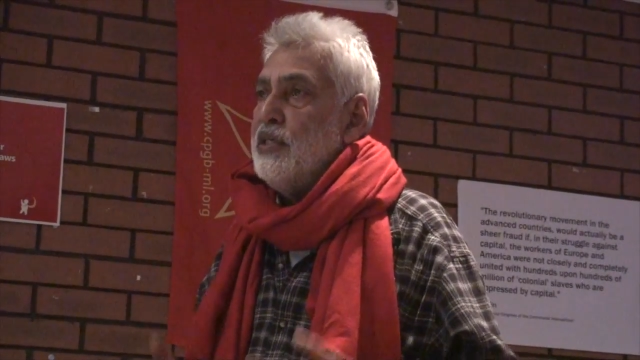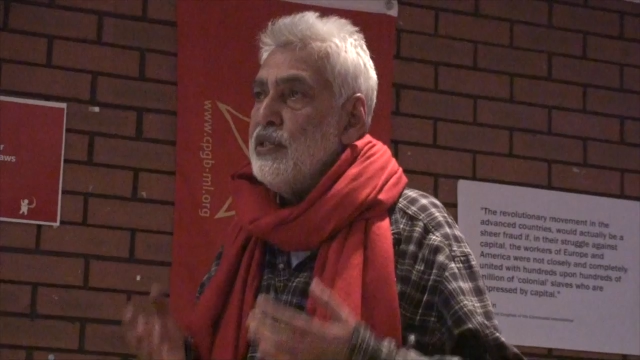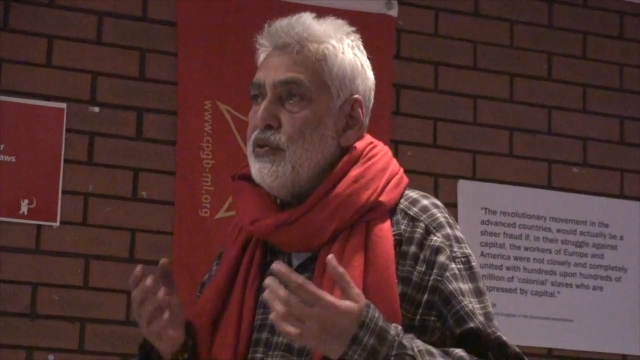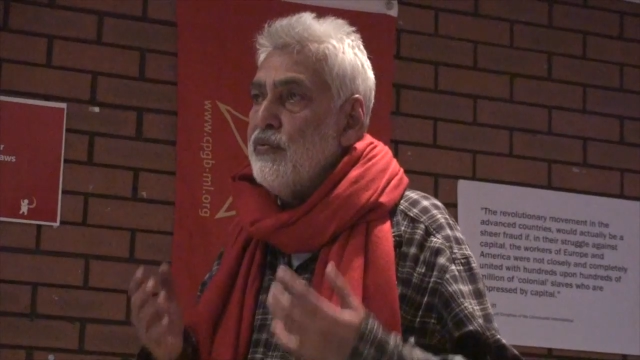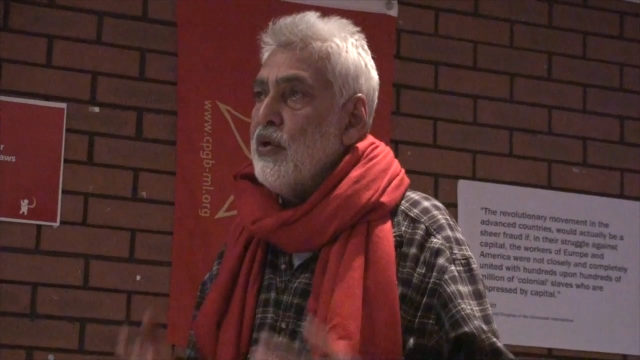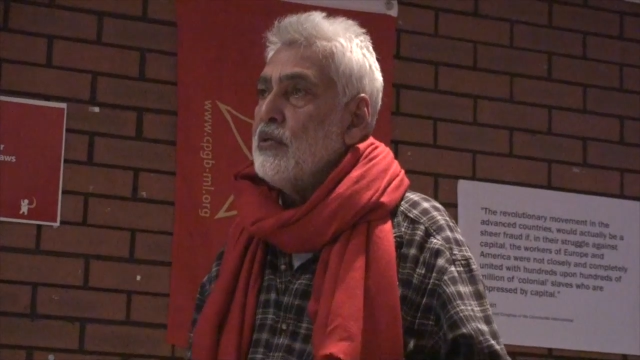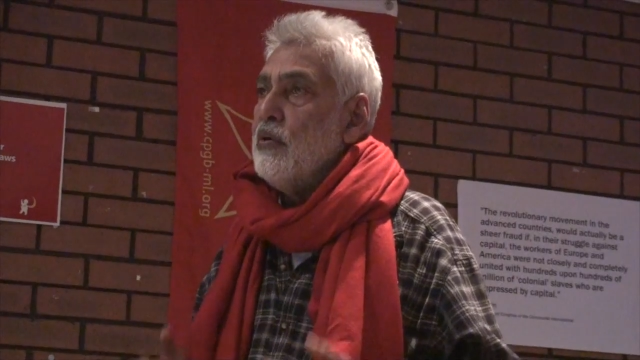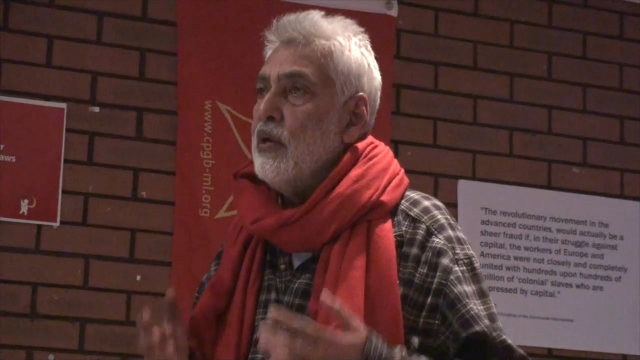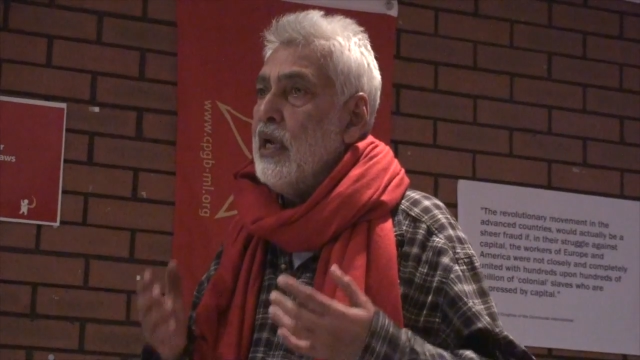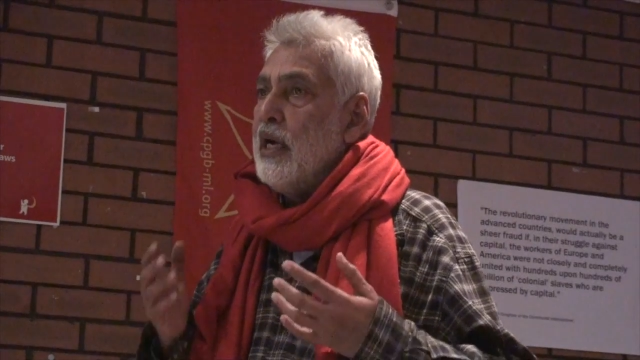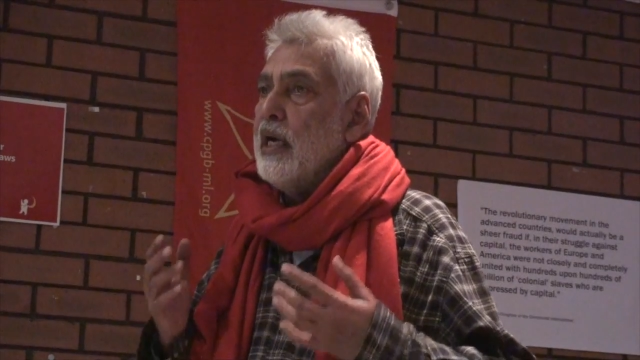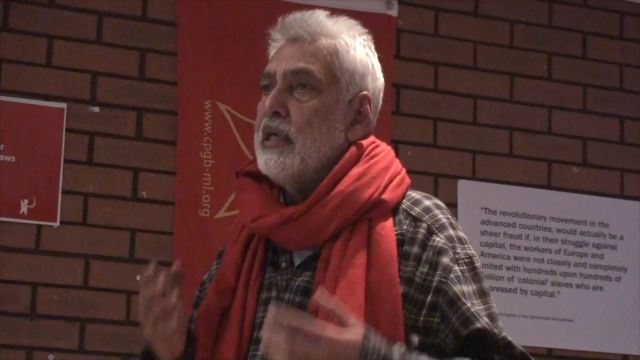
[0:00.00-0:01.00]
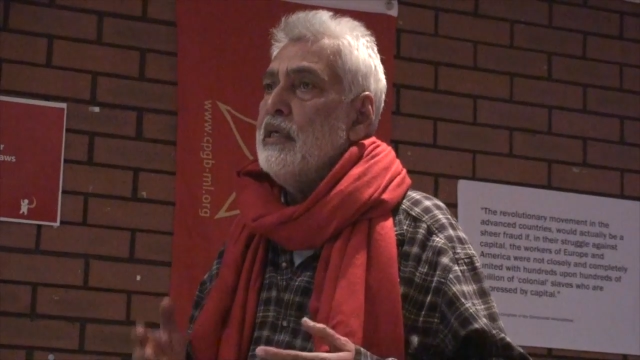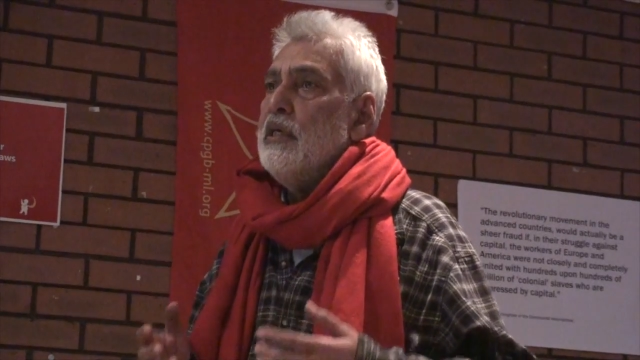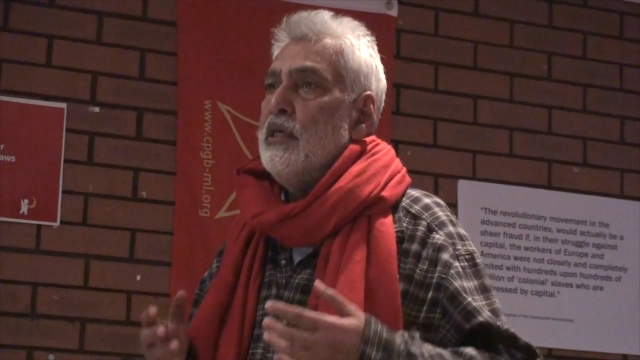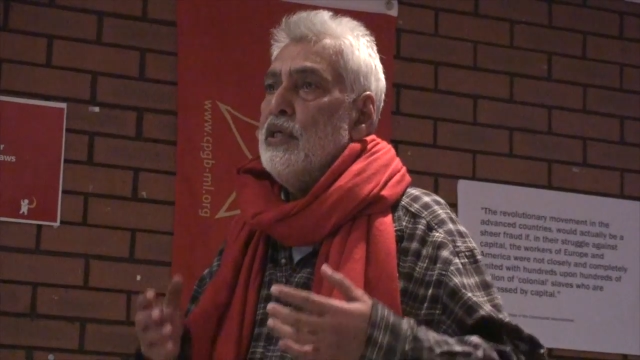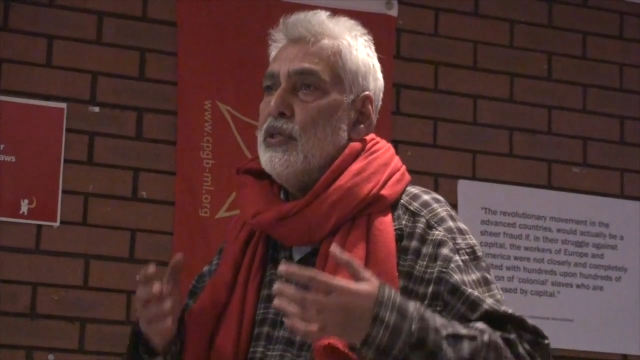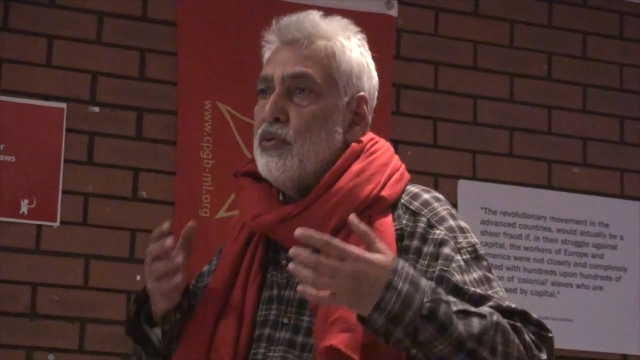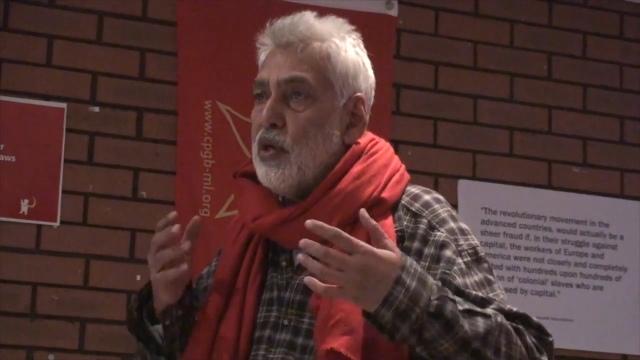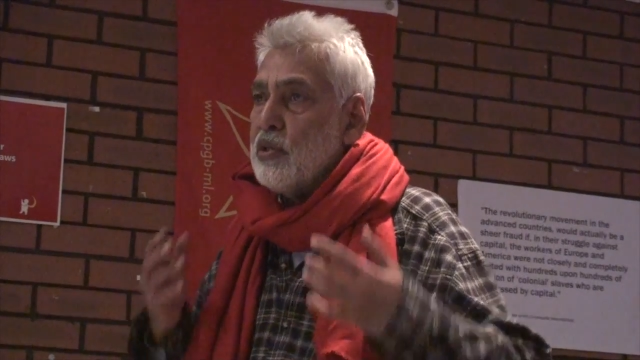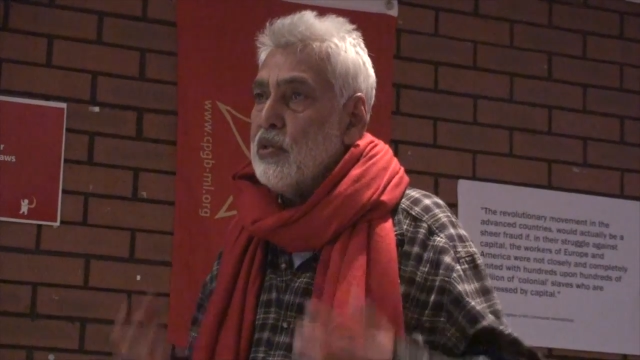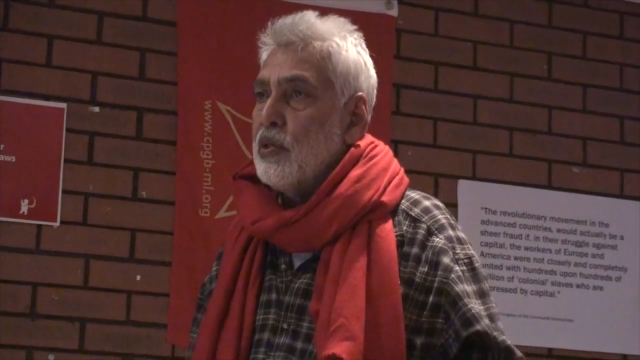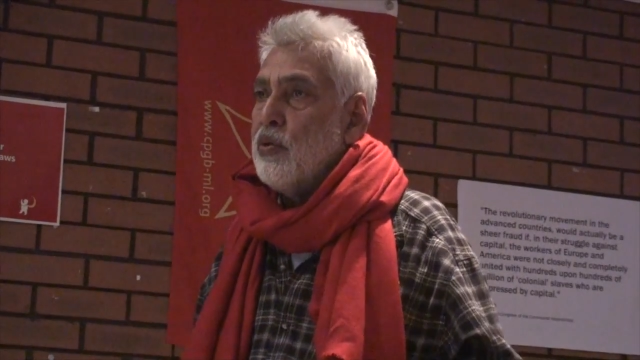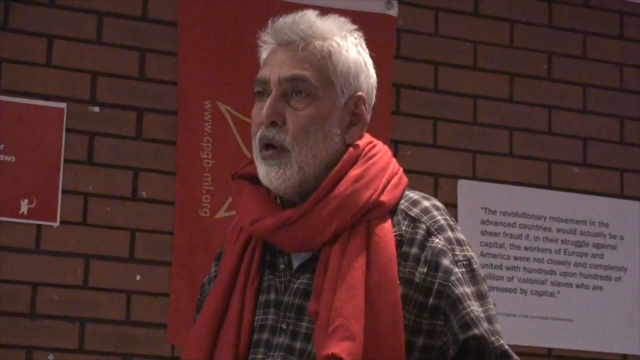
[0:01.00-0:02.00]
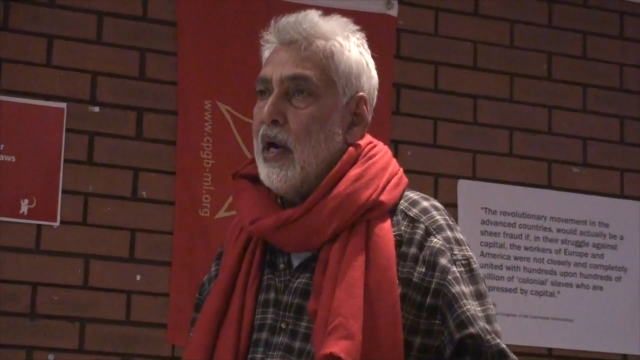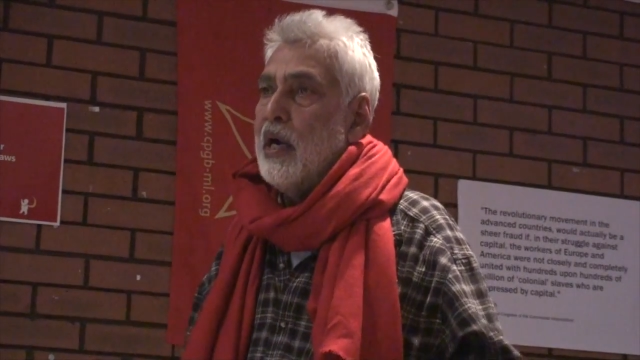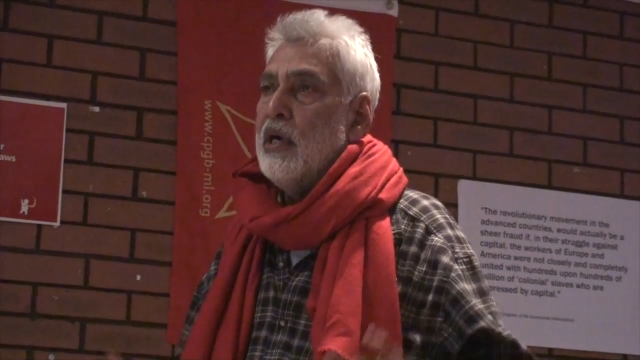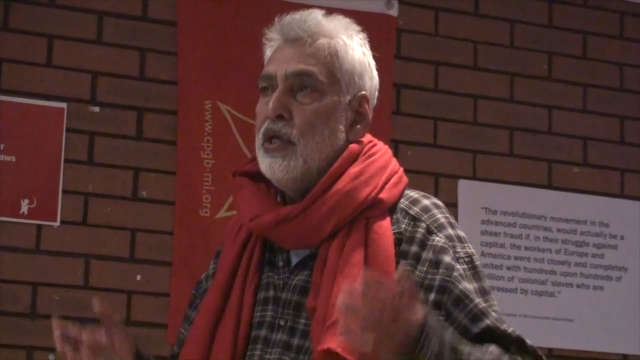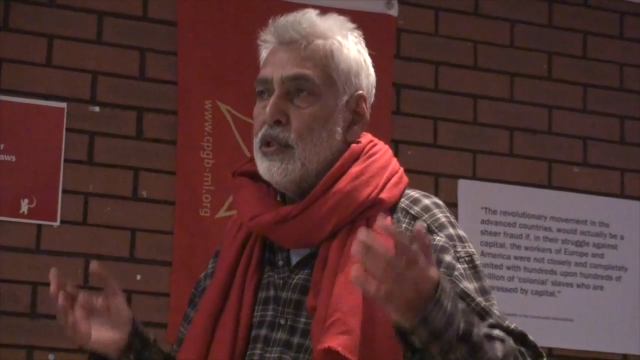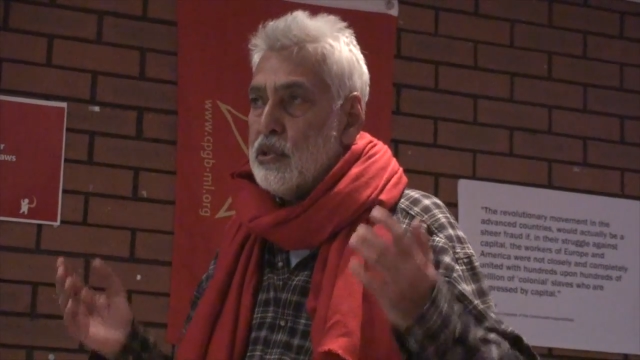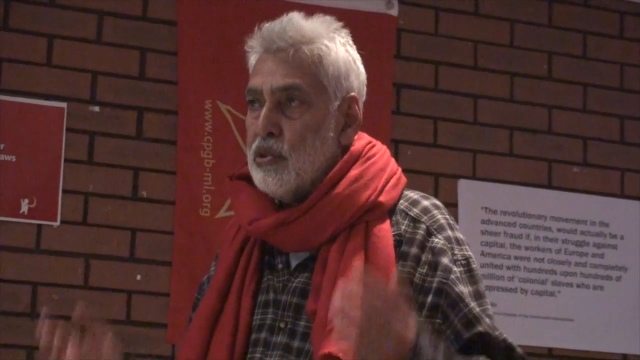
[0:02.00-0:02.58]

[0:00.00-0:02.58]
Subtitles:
You got to learn, you got to acquire